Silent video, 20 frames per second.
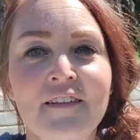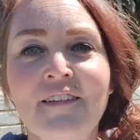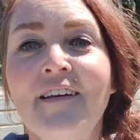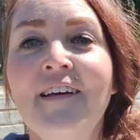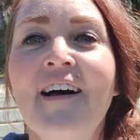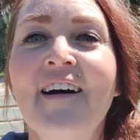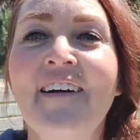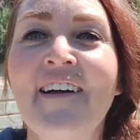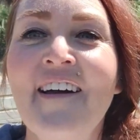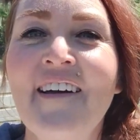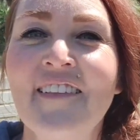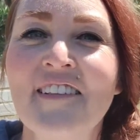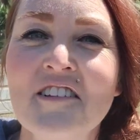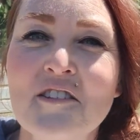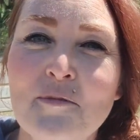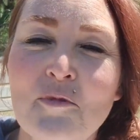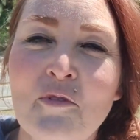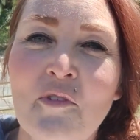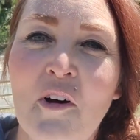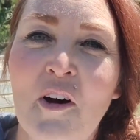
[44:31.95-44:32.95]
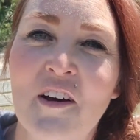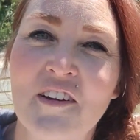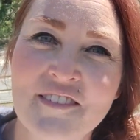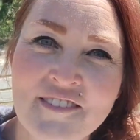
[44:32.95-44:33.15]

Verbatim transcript: Okay, let's move on.